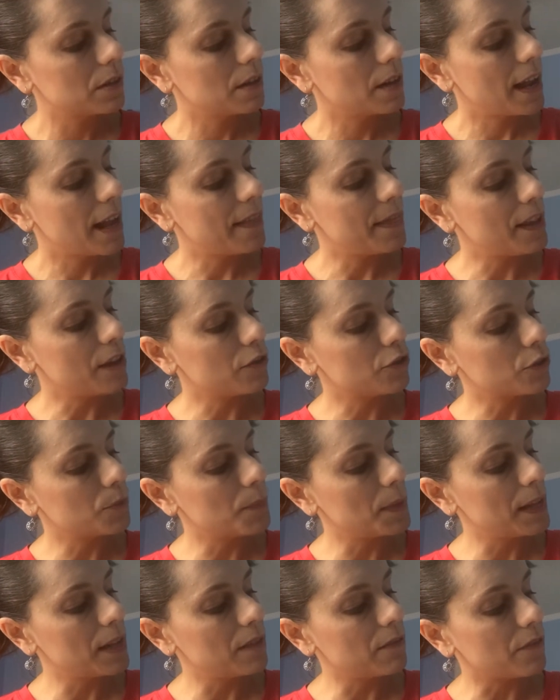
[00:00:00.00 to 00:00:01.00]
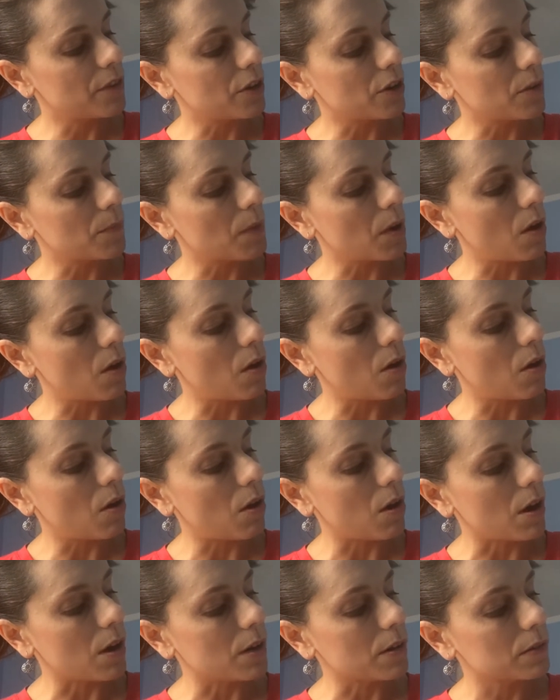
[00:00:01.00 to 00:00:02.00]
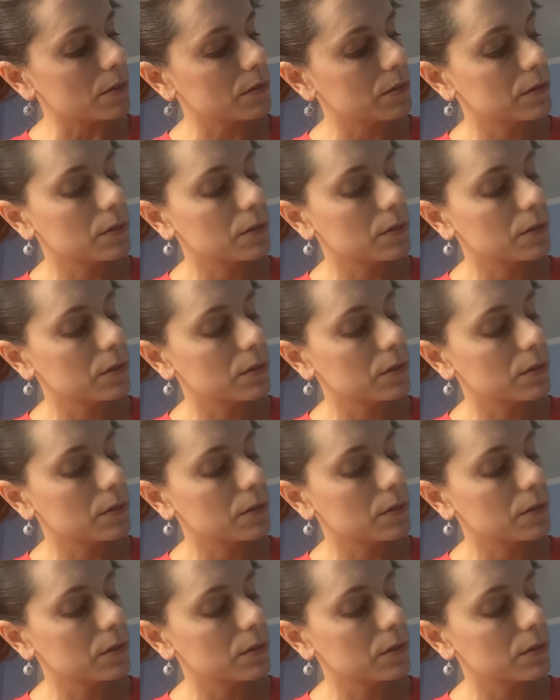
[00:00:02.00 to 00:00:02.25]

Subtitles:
And there's your being verb, are.